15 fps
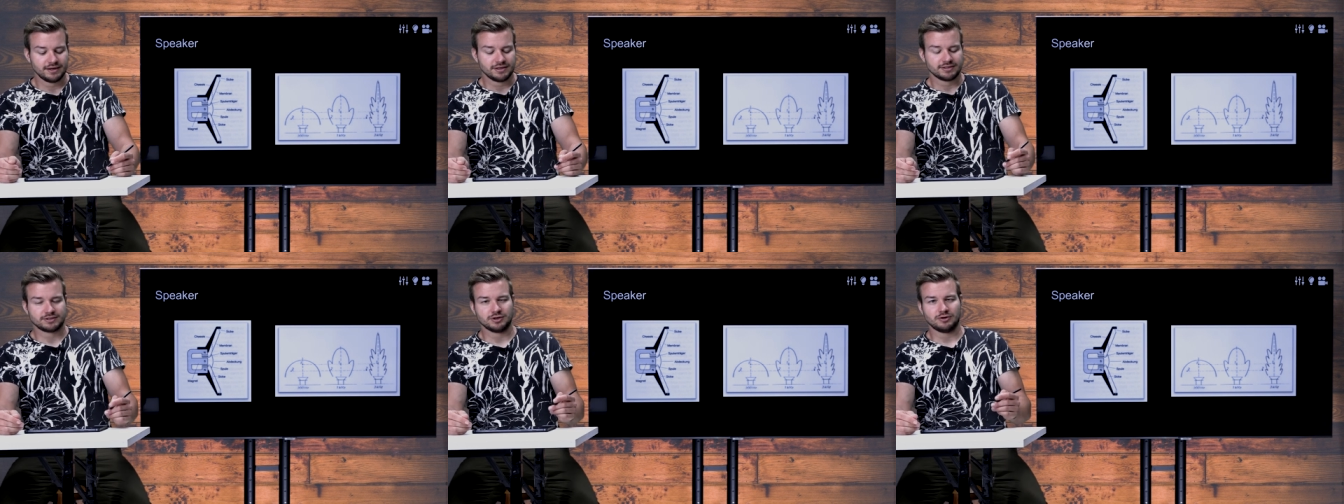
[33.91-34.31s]

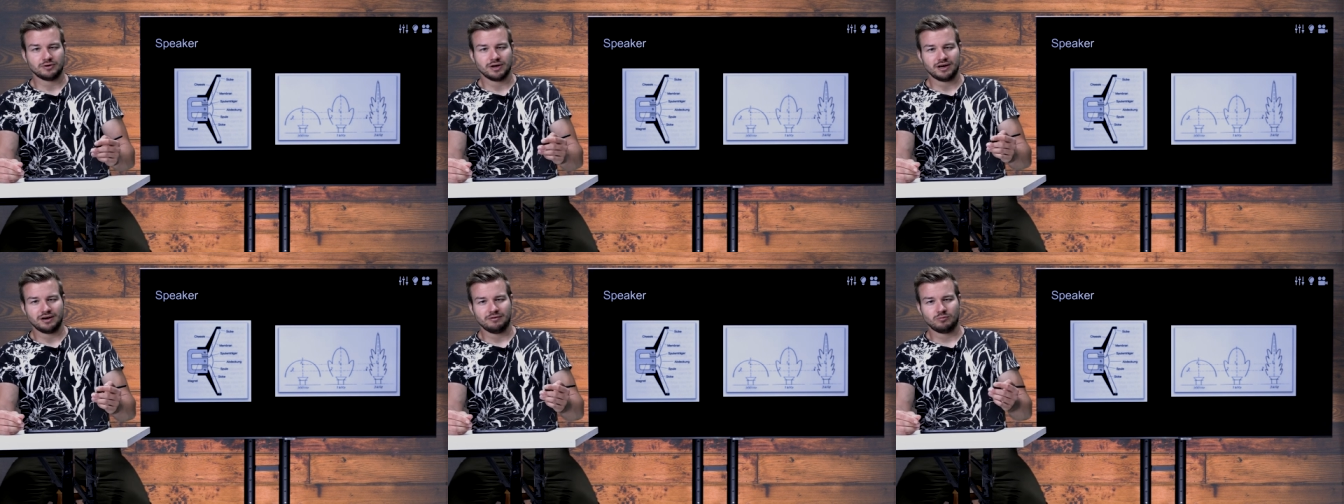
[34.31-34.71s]
So
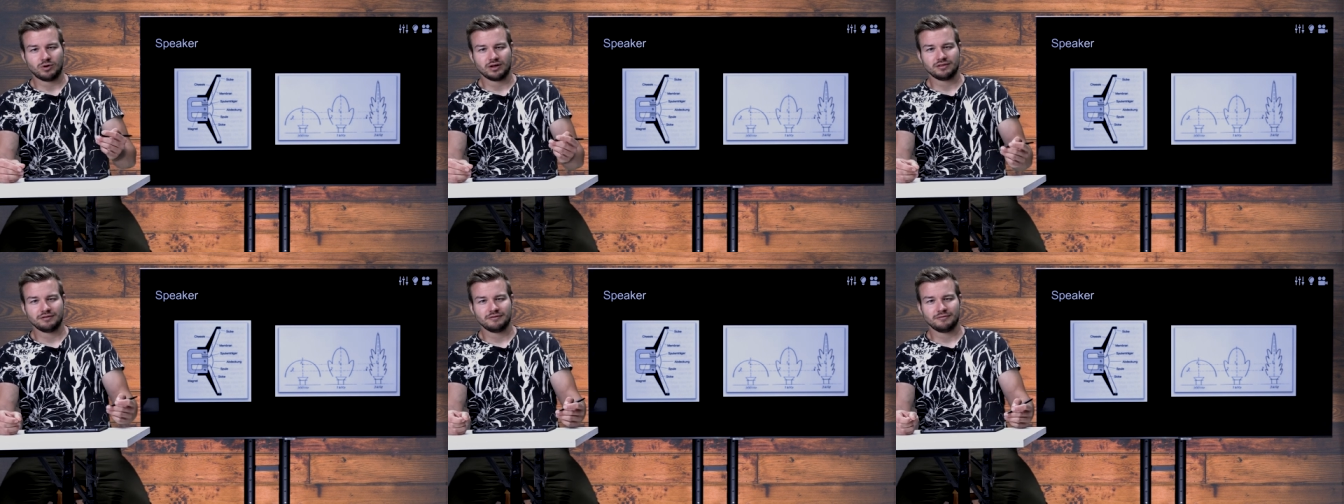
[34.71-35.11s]
uh,
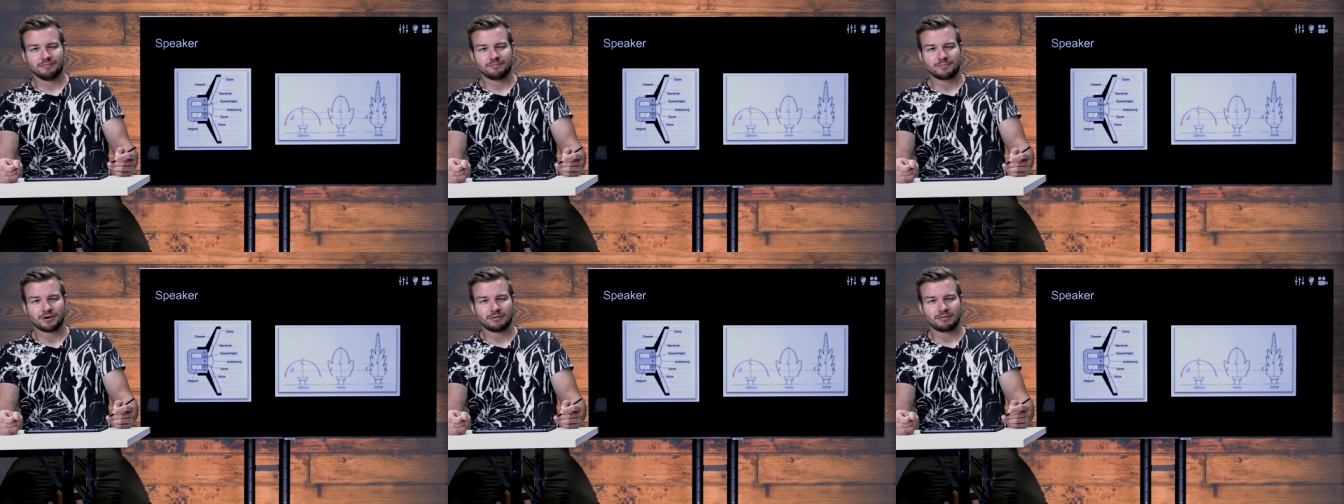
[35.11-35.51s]
one
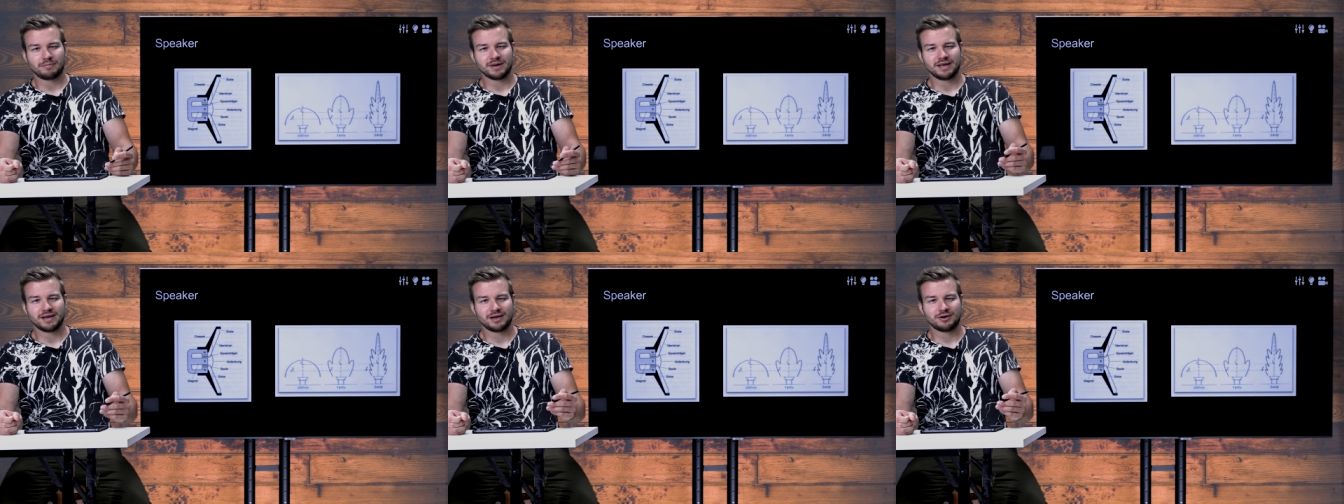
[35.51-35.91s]

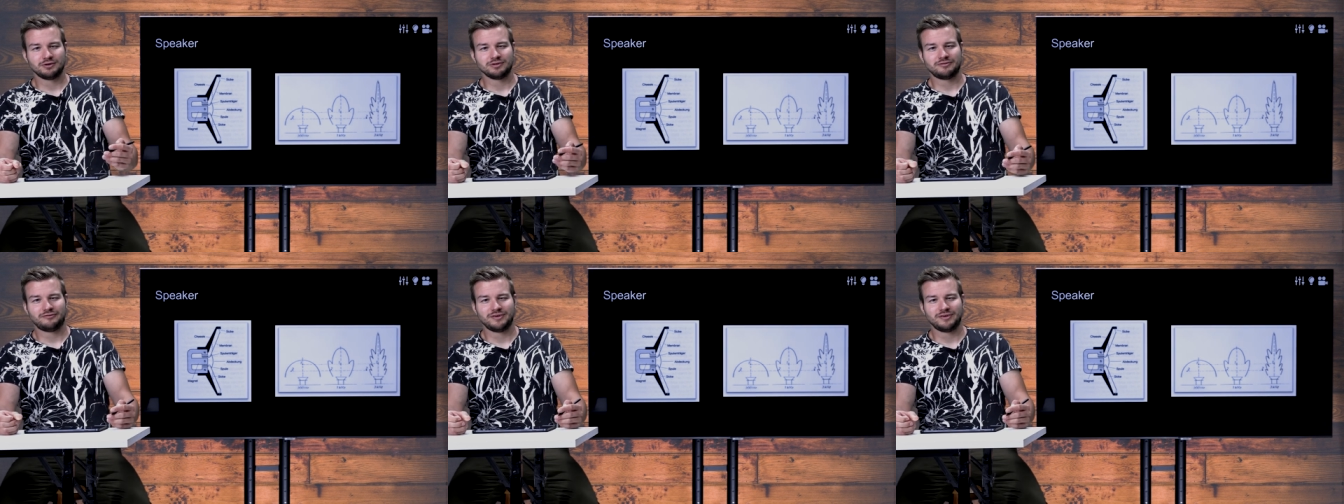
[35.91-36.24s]
probably good